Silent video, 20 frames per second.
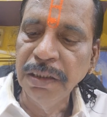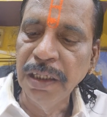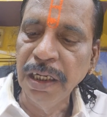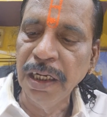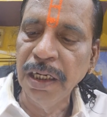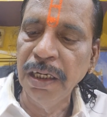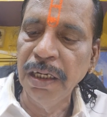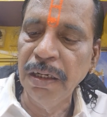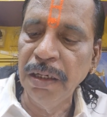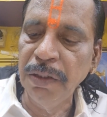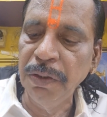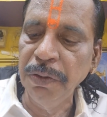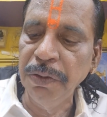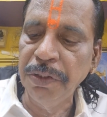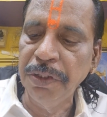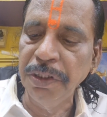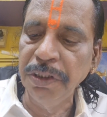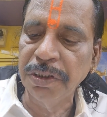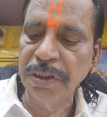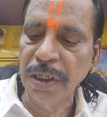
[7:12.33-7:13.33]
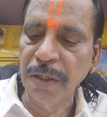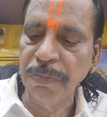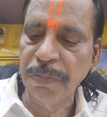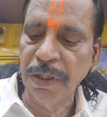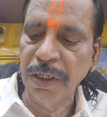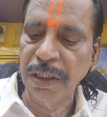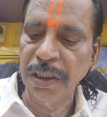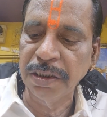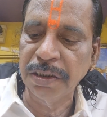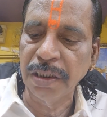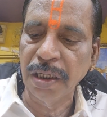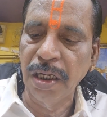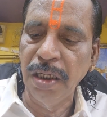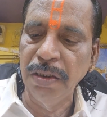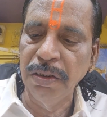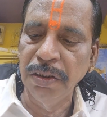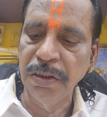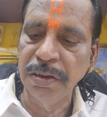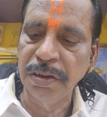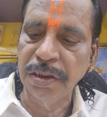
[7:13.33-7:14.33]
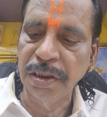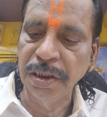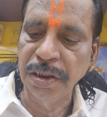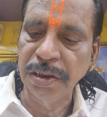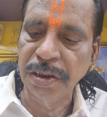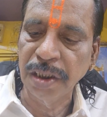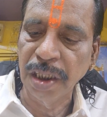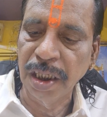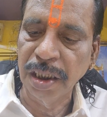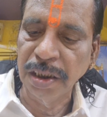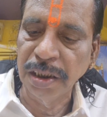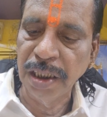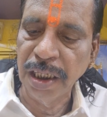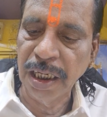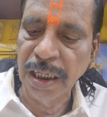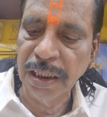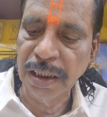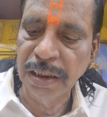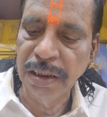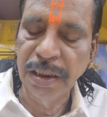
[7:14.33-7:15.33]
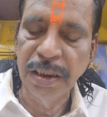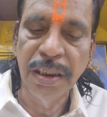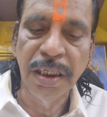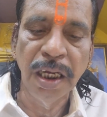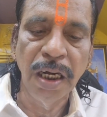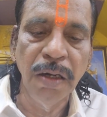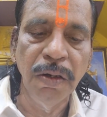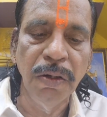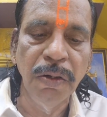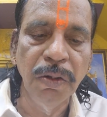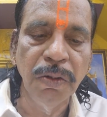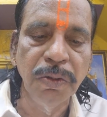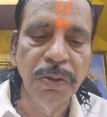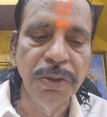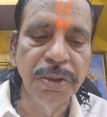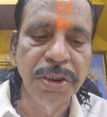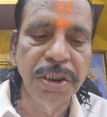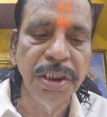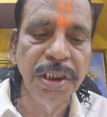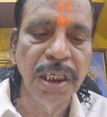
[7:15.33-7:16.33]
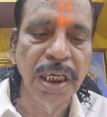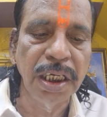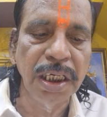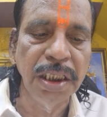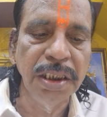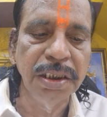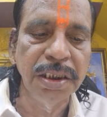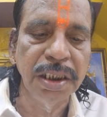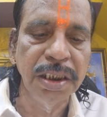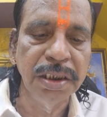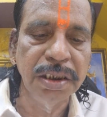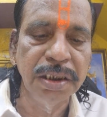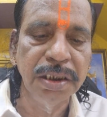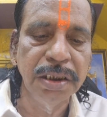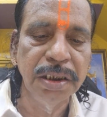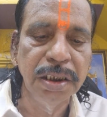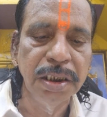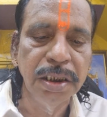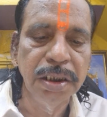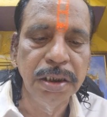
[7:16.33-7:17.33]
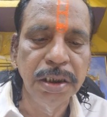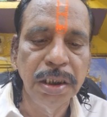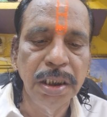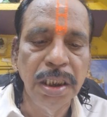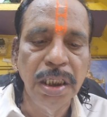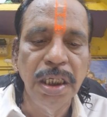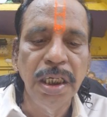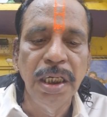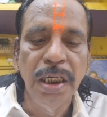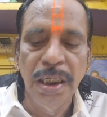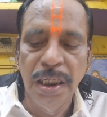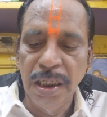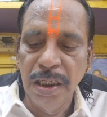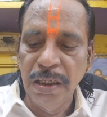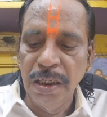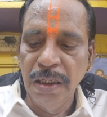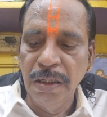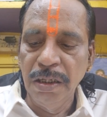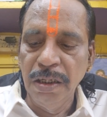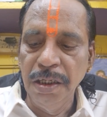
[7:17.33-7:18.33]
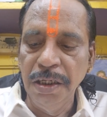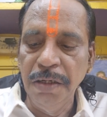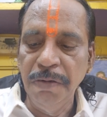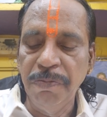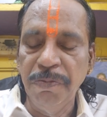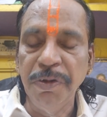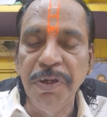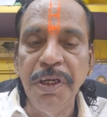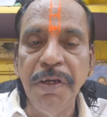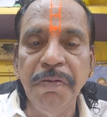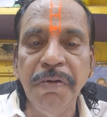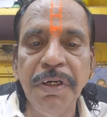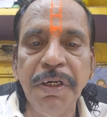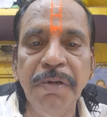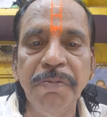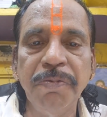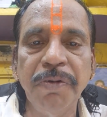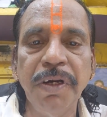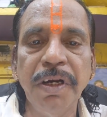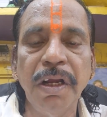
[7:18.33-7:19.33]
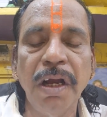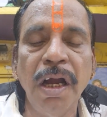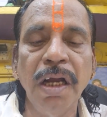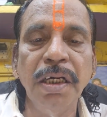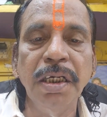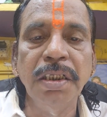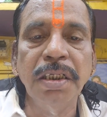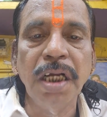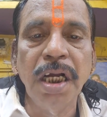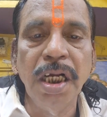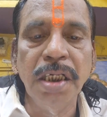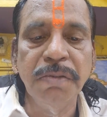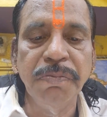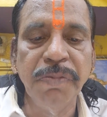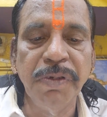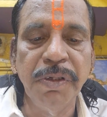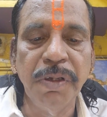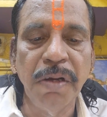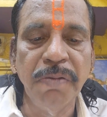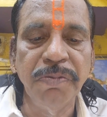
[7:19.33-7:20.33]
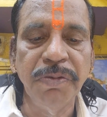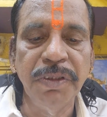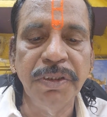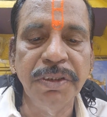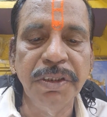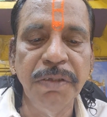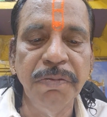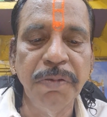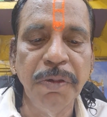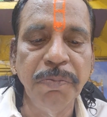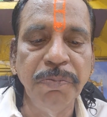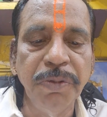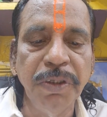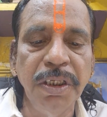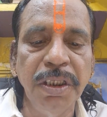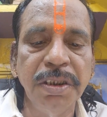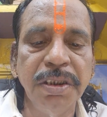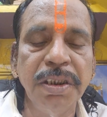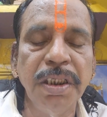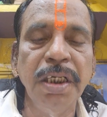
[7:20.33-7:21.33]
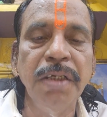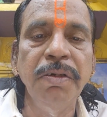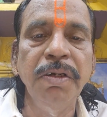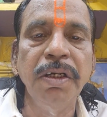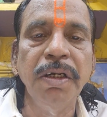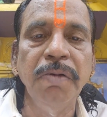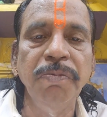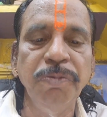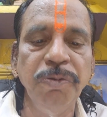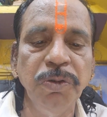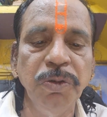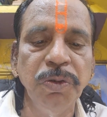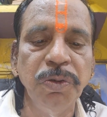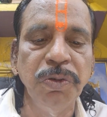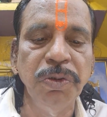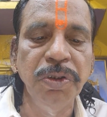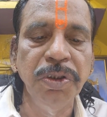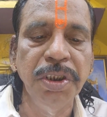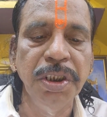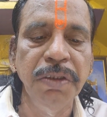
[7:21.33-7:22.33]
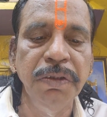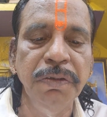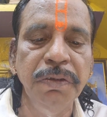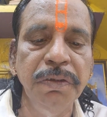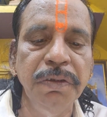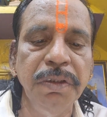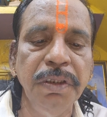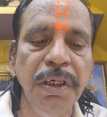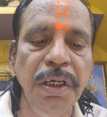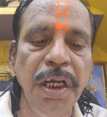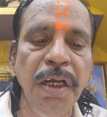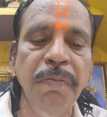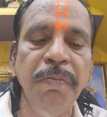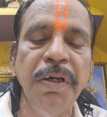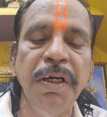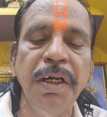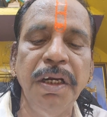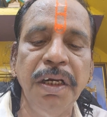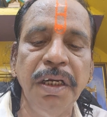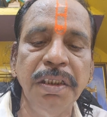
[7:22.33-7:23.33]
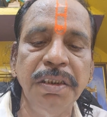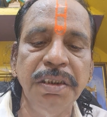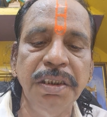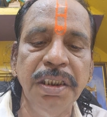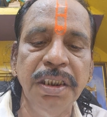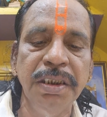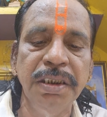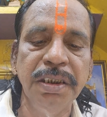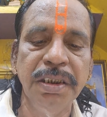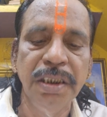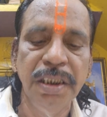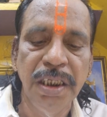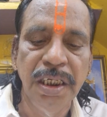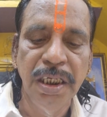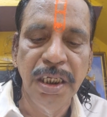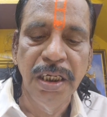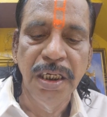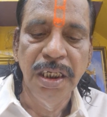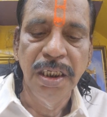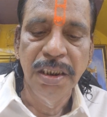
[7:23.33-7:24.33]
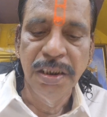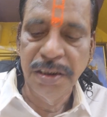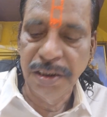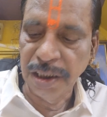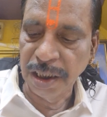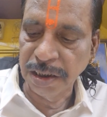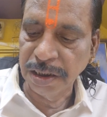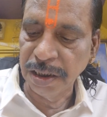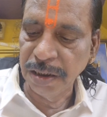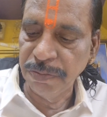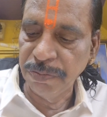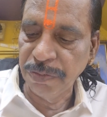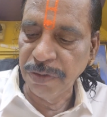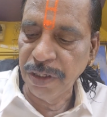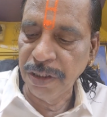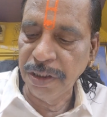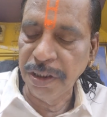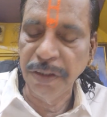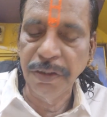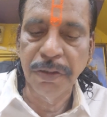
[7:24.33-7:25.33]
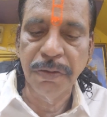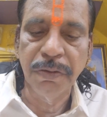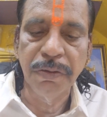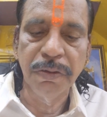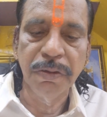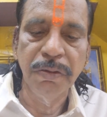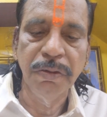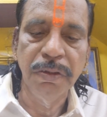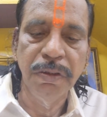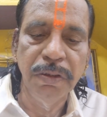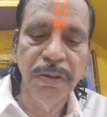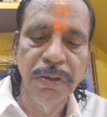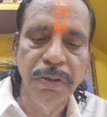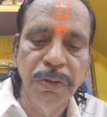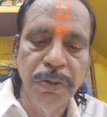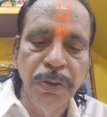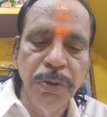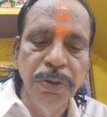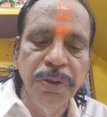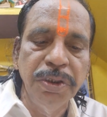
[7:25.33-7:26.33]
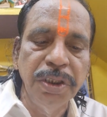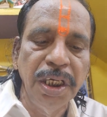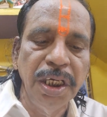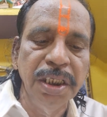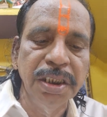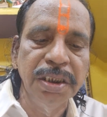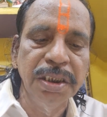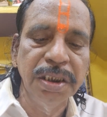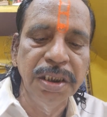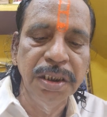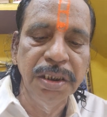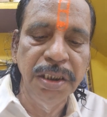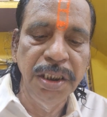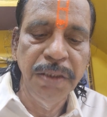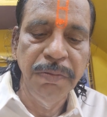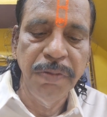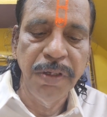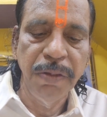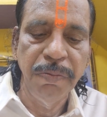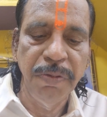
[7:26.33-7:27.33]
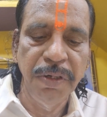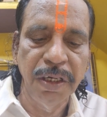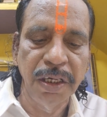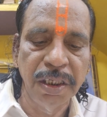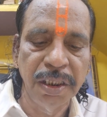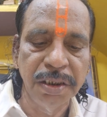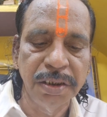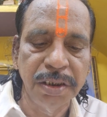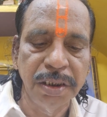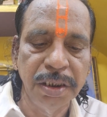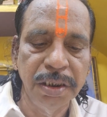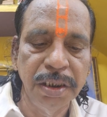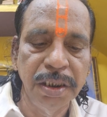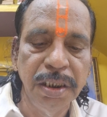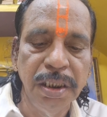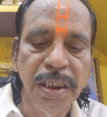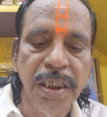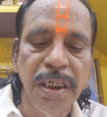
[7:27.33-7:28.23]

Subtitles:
Then duties of arrest, all those things are there. Now question arises. If a non-cognizable offense, if a person refused to give name and residence, section 42 says he may be arrested.